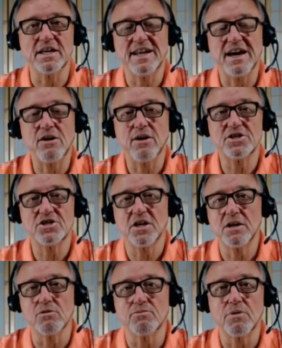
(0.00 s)
Now I'd say
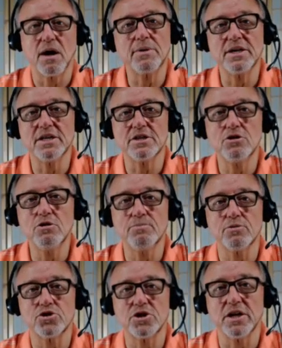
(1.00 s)
we're probably at
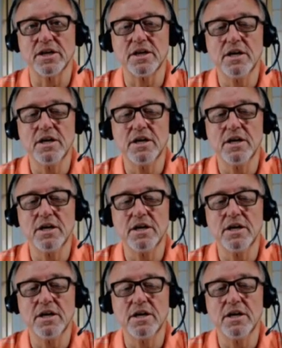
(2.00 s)
2%.